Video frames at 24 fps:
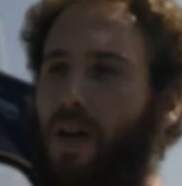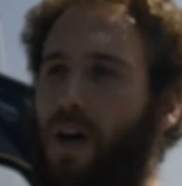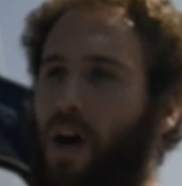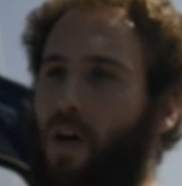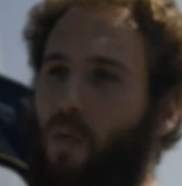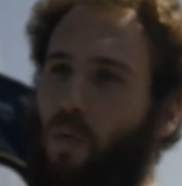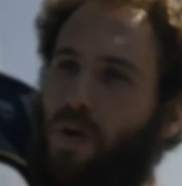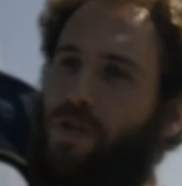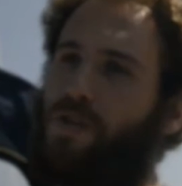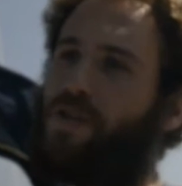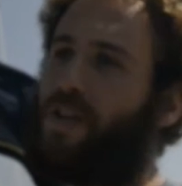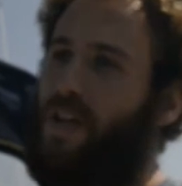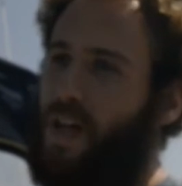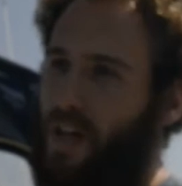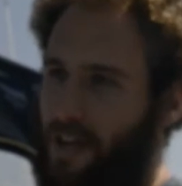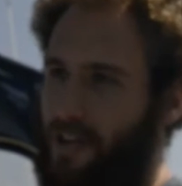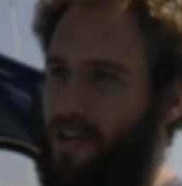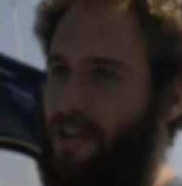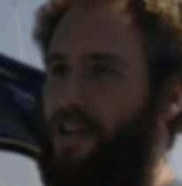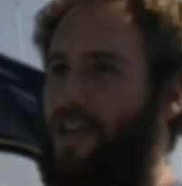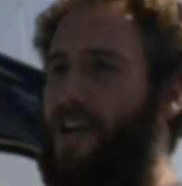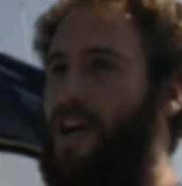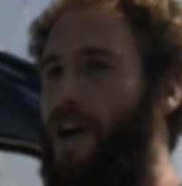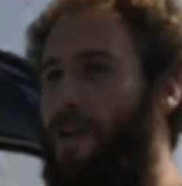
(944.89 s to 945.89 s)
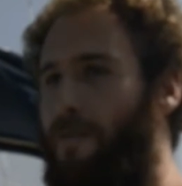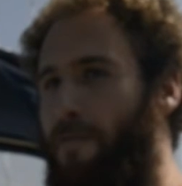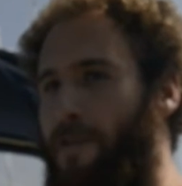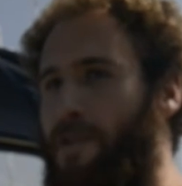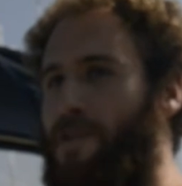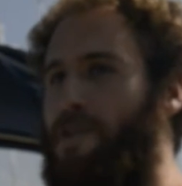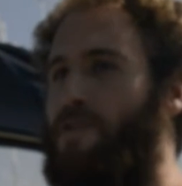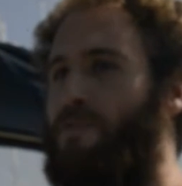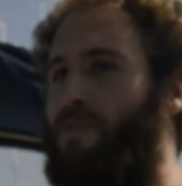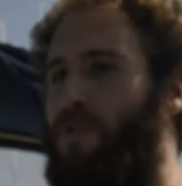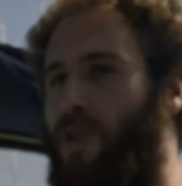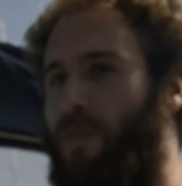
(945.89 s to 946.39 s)
Once you got into your
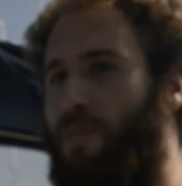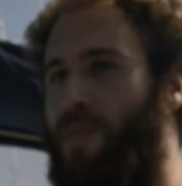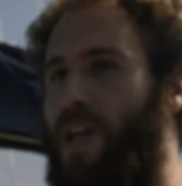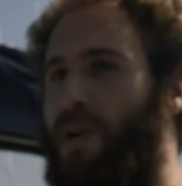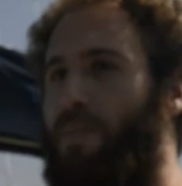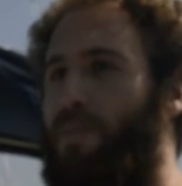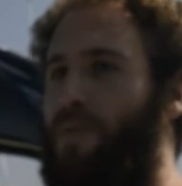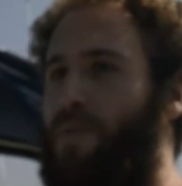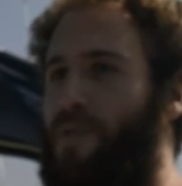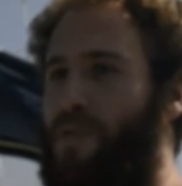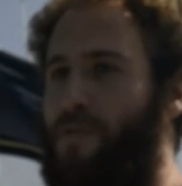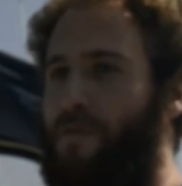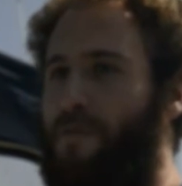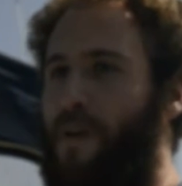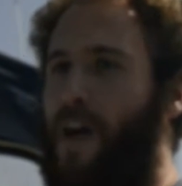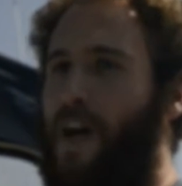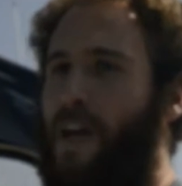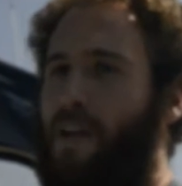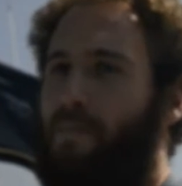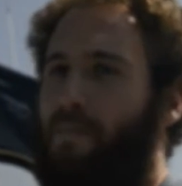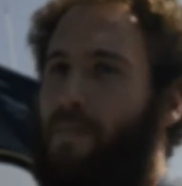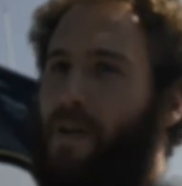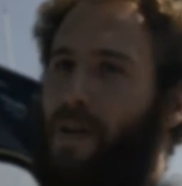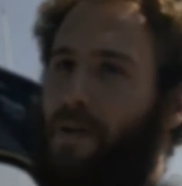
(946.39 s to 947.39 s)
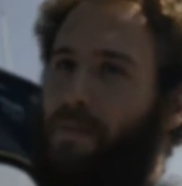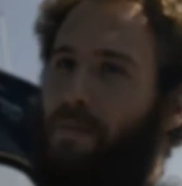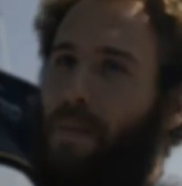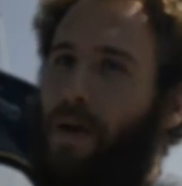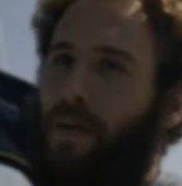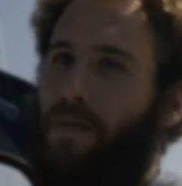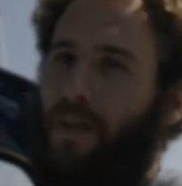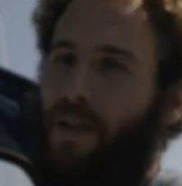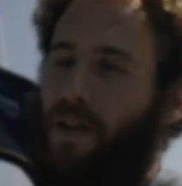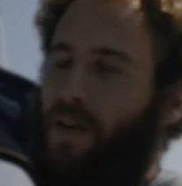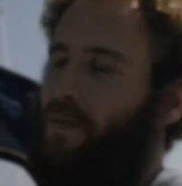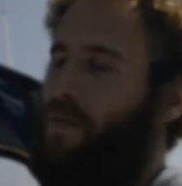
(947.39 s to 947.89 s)
covers and warmed up, it was fine, but it
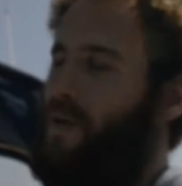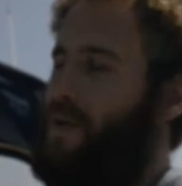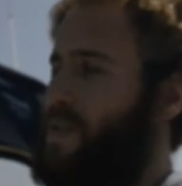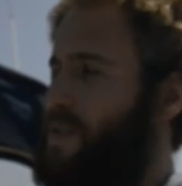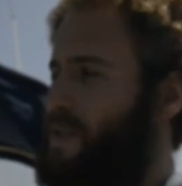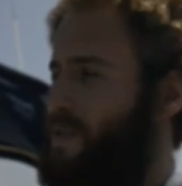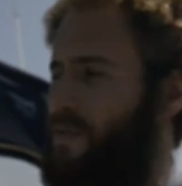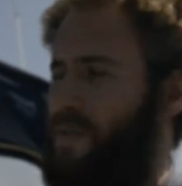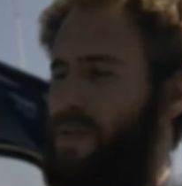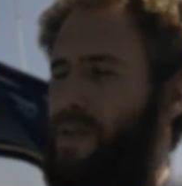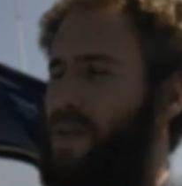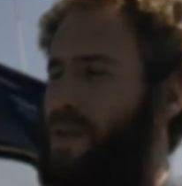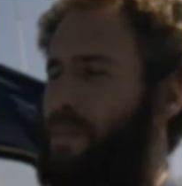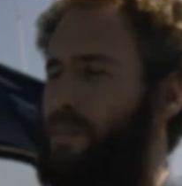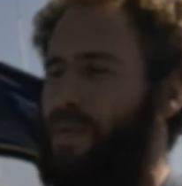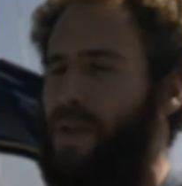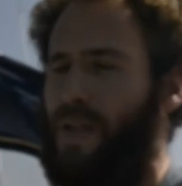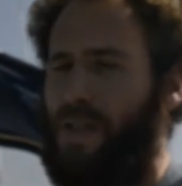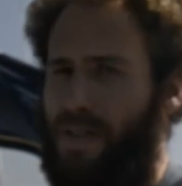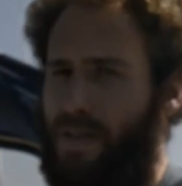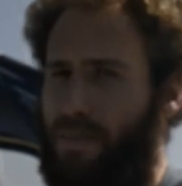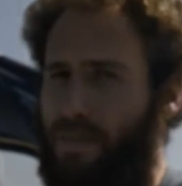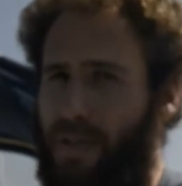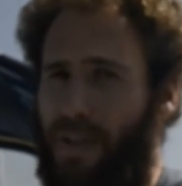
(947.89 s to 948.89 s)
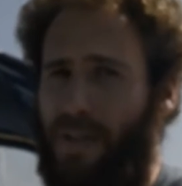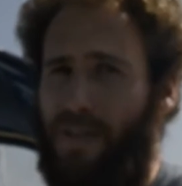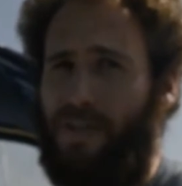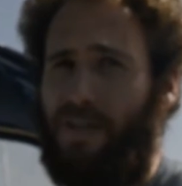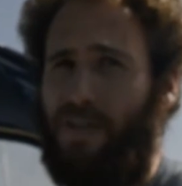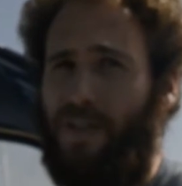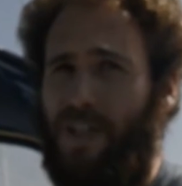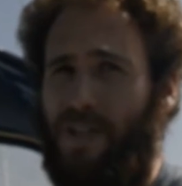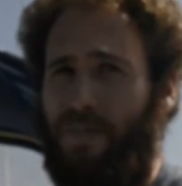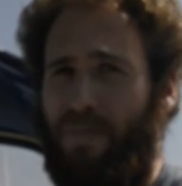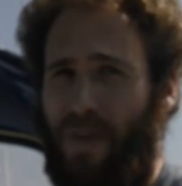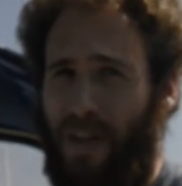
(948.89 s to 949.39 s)
meant that it wasn't a really pleasant place
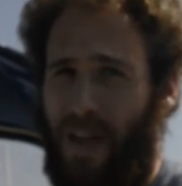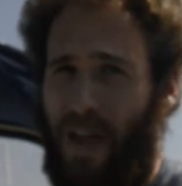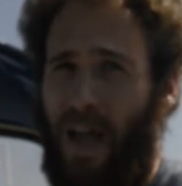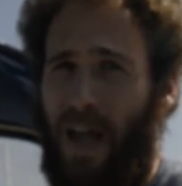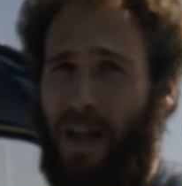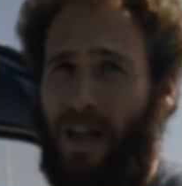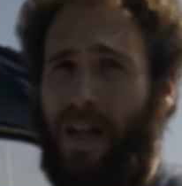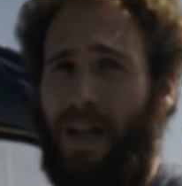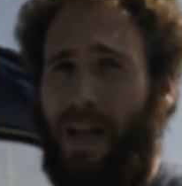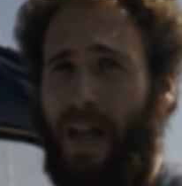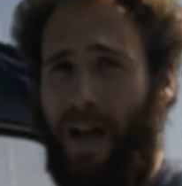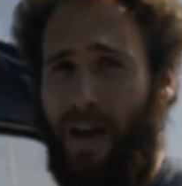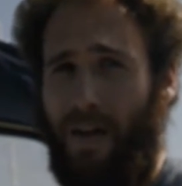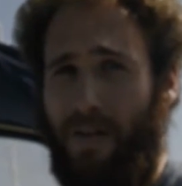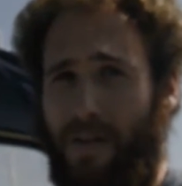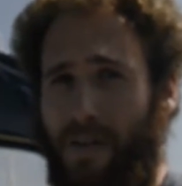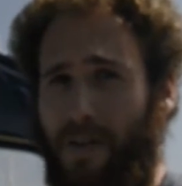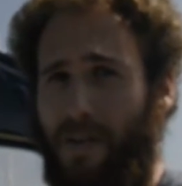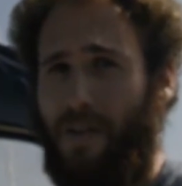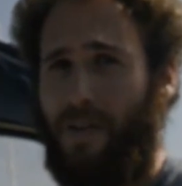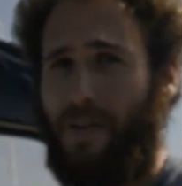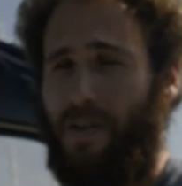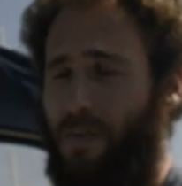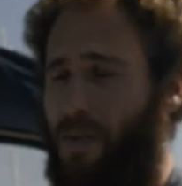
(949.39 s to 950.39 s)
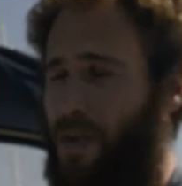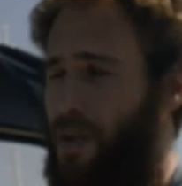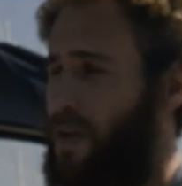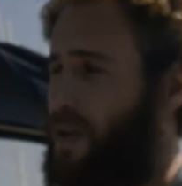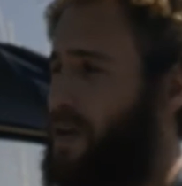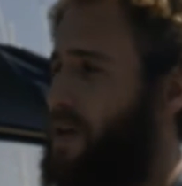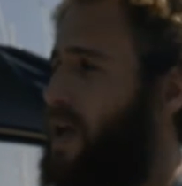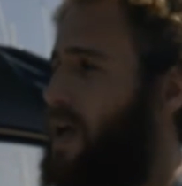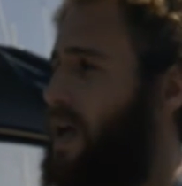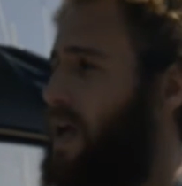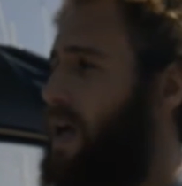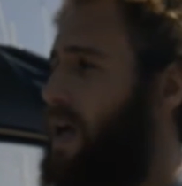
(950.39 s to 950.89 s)
to just be hanging out during the winter.